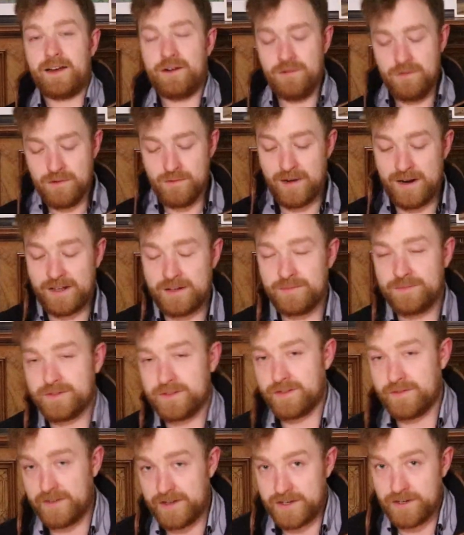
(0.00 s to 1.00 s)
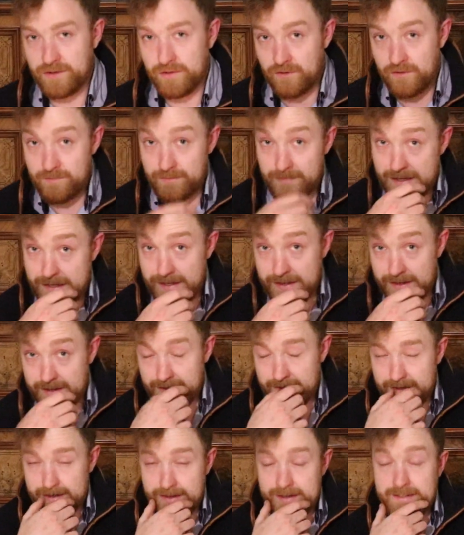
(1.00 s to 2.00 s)
and welcome to the video of
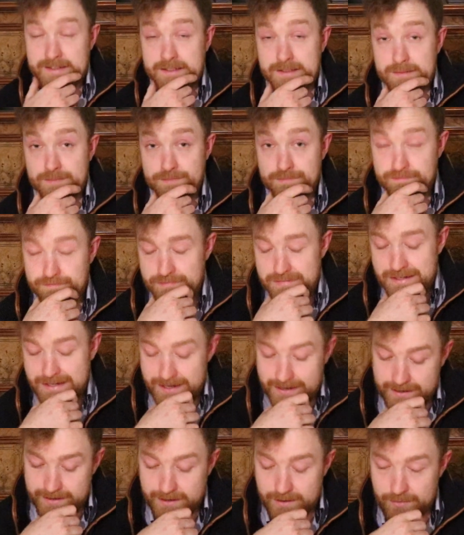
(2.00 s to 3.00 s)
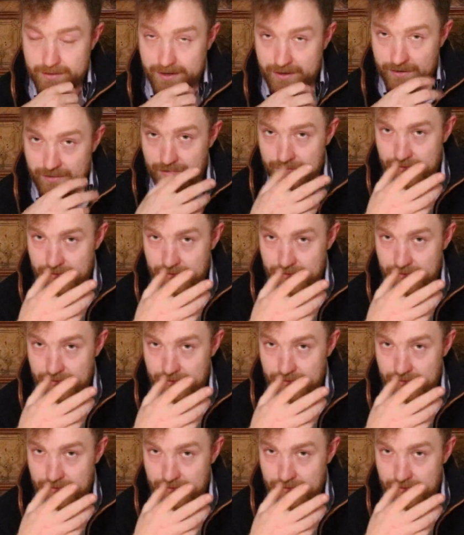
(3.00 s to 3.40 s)
me explaining about